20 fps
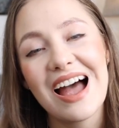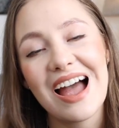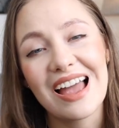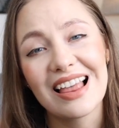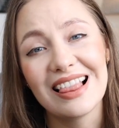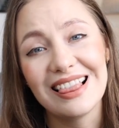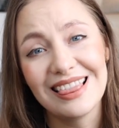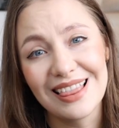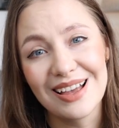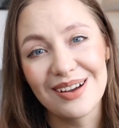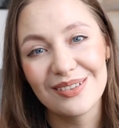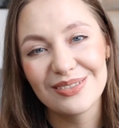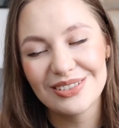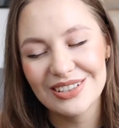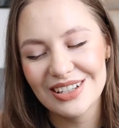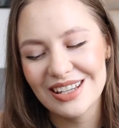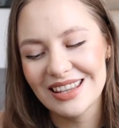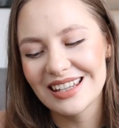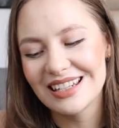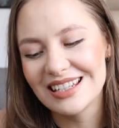I loved
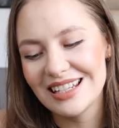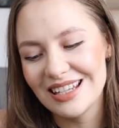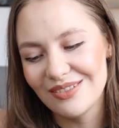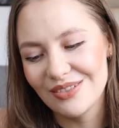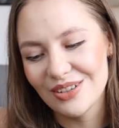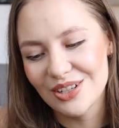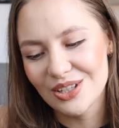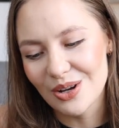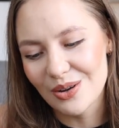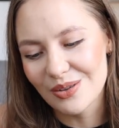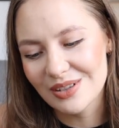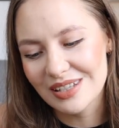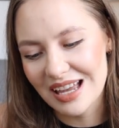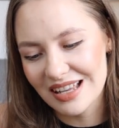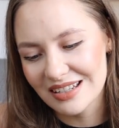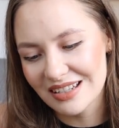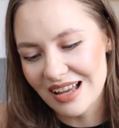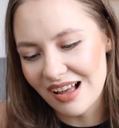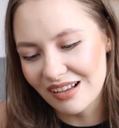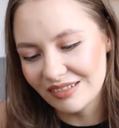the TV show
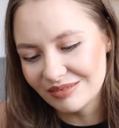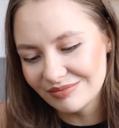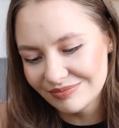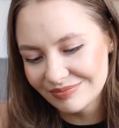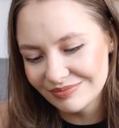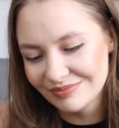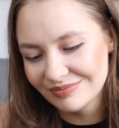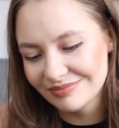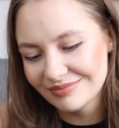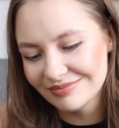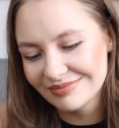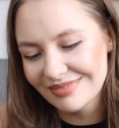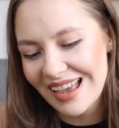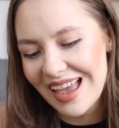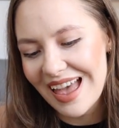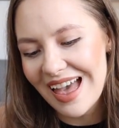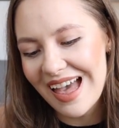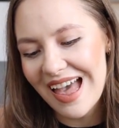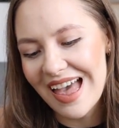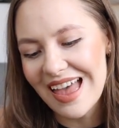Scandal,
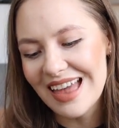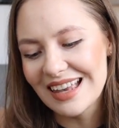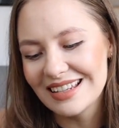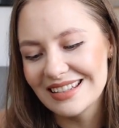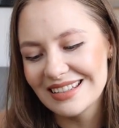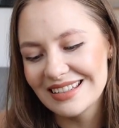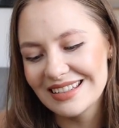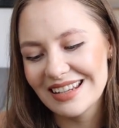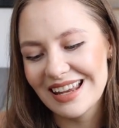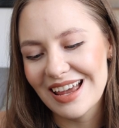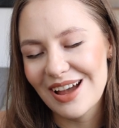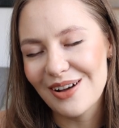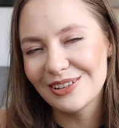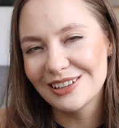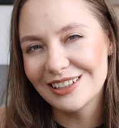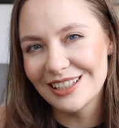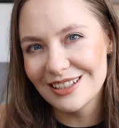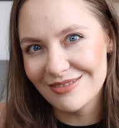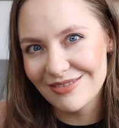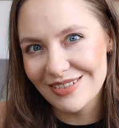and
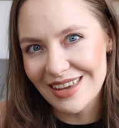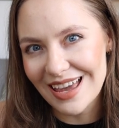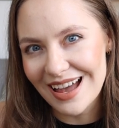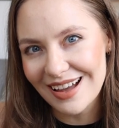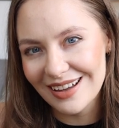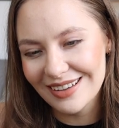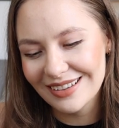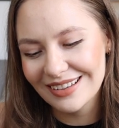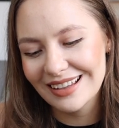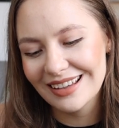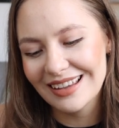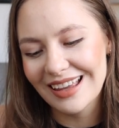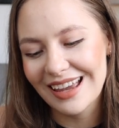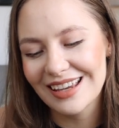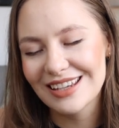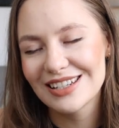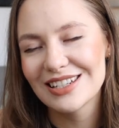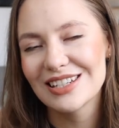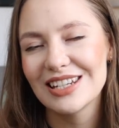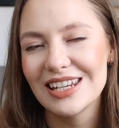Olivia,
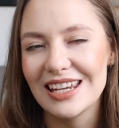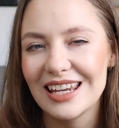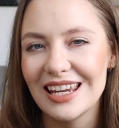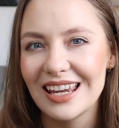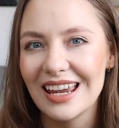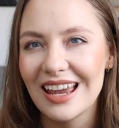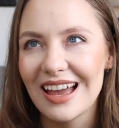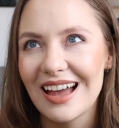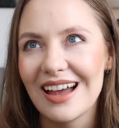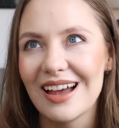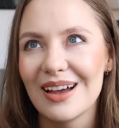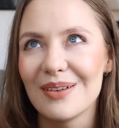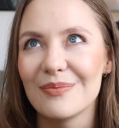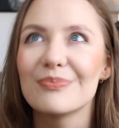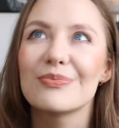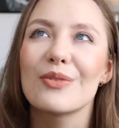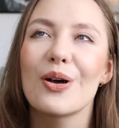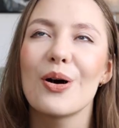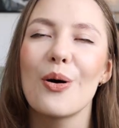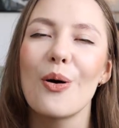like she
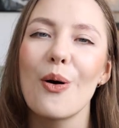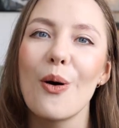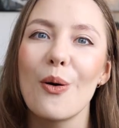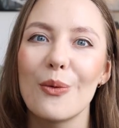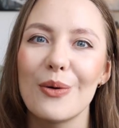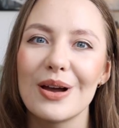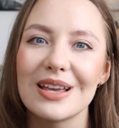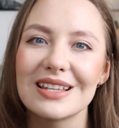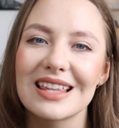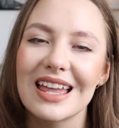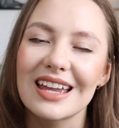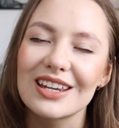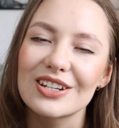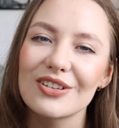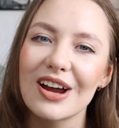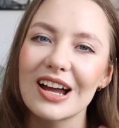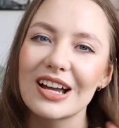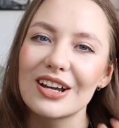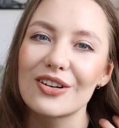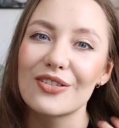always like
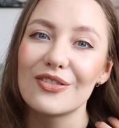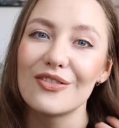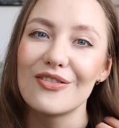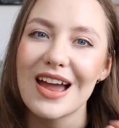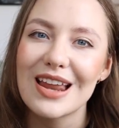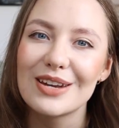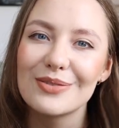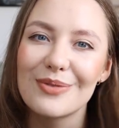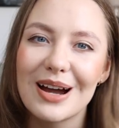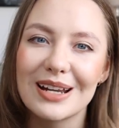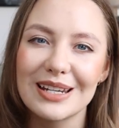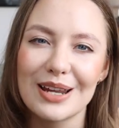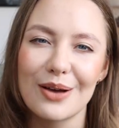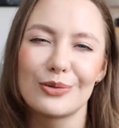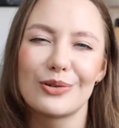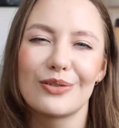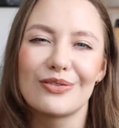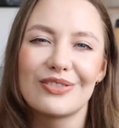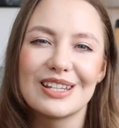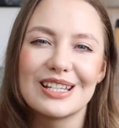drank red wine
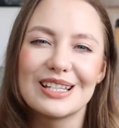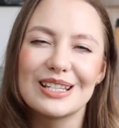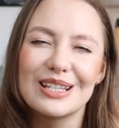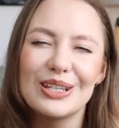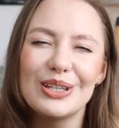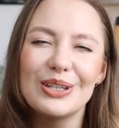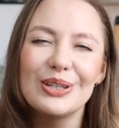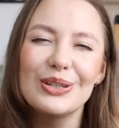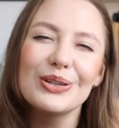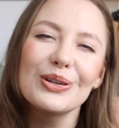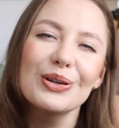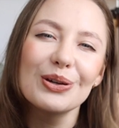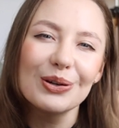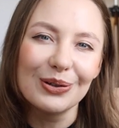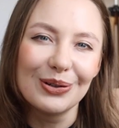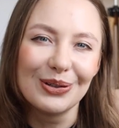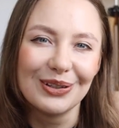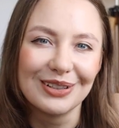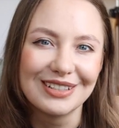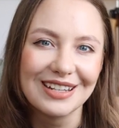out of this
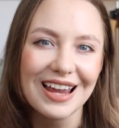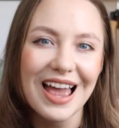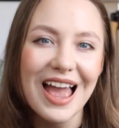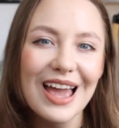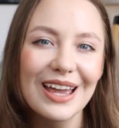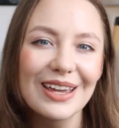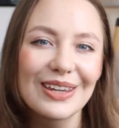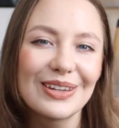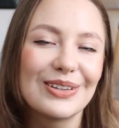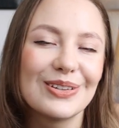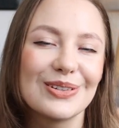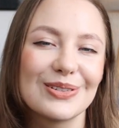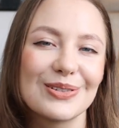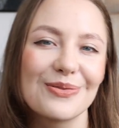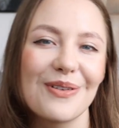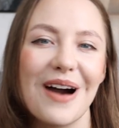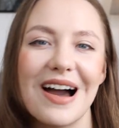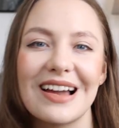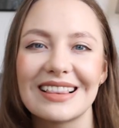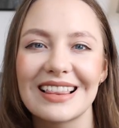huge
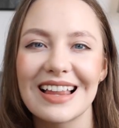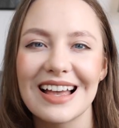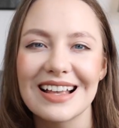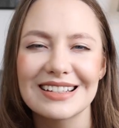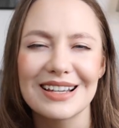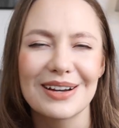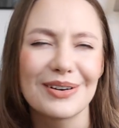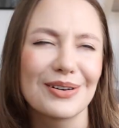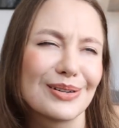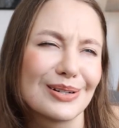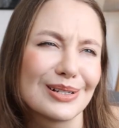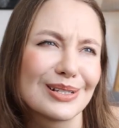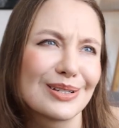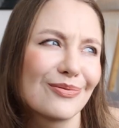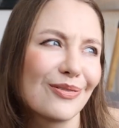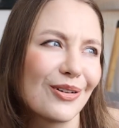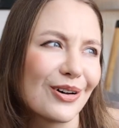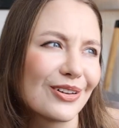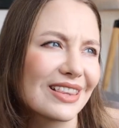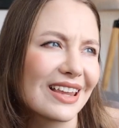wine glass. I always
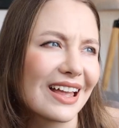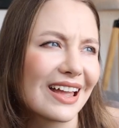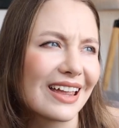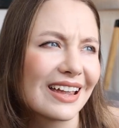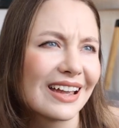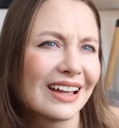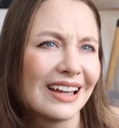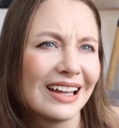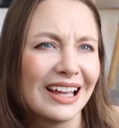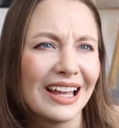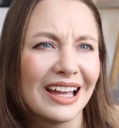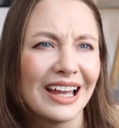thought like,